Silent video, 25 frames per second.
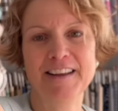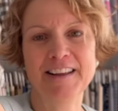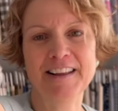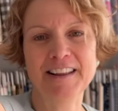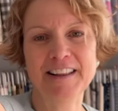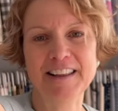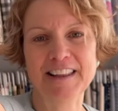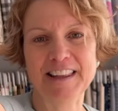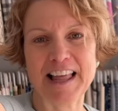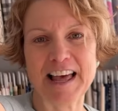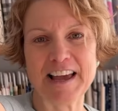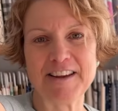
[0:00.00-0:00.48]

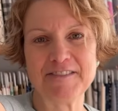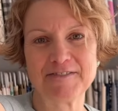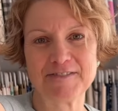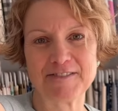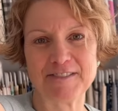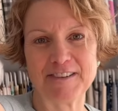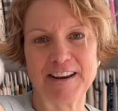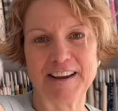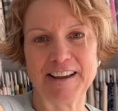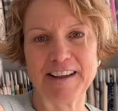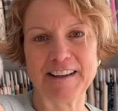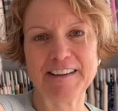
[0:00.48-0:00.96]

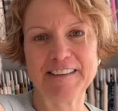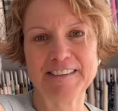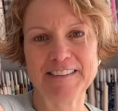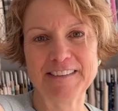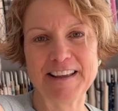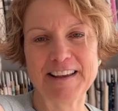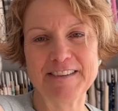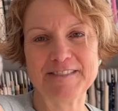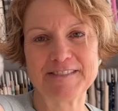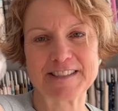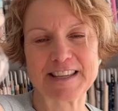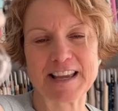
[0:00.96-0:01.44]

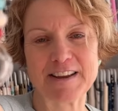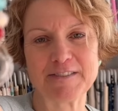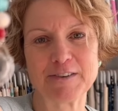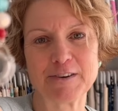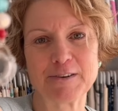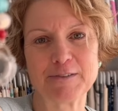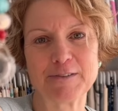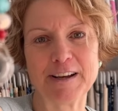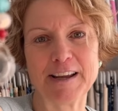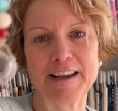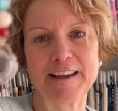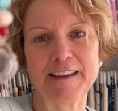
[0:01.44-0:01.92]
lifesaver
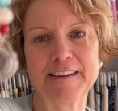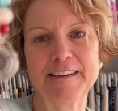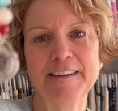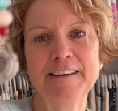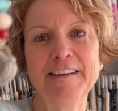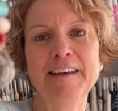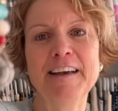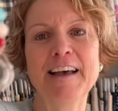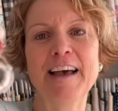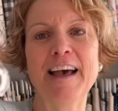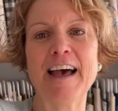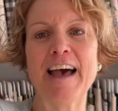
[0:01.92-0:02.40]
ring
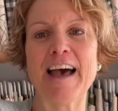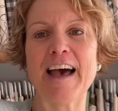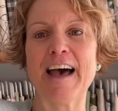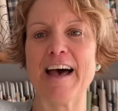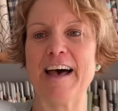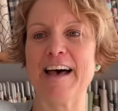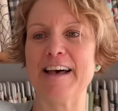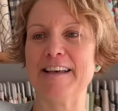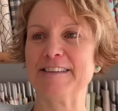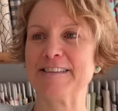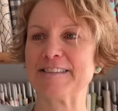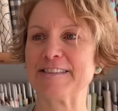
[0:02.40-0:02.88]

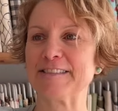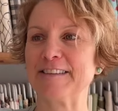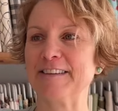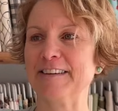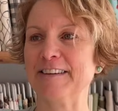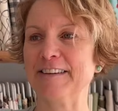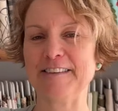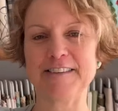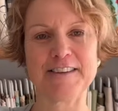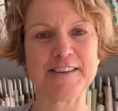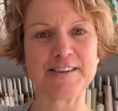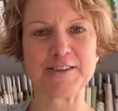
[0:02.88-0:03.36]
as
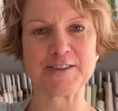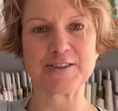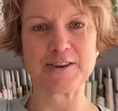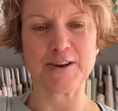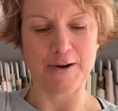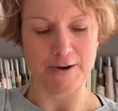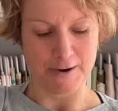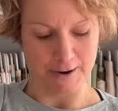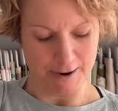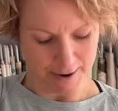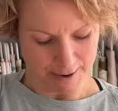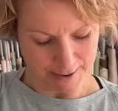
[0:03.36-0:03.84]
the
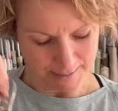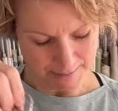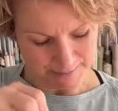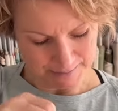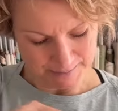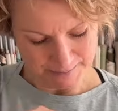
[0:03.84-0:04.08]
charm.